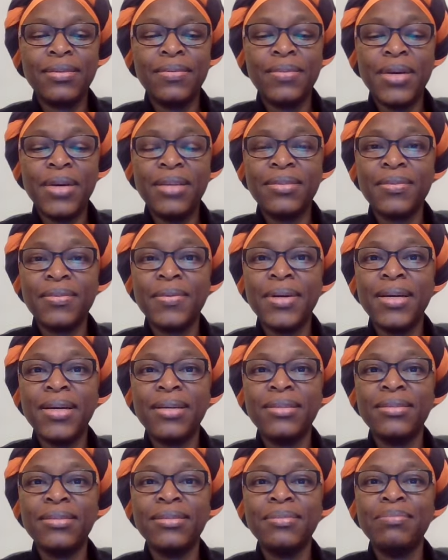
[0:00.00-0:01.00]

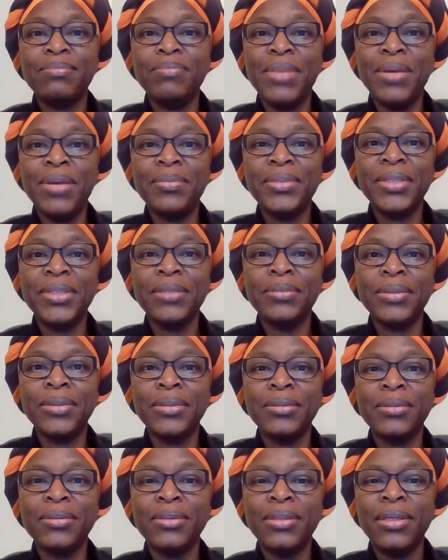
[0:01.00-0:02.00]
worthwhile,
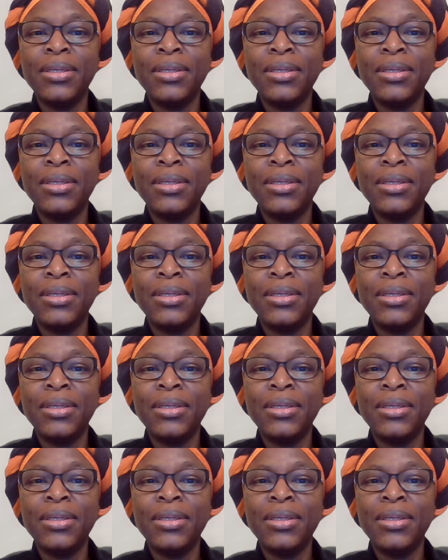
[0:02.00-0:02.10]
memorable.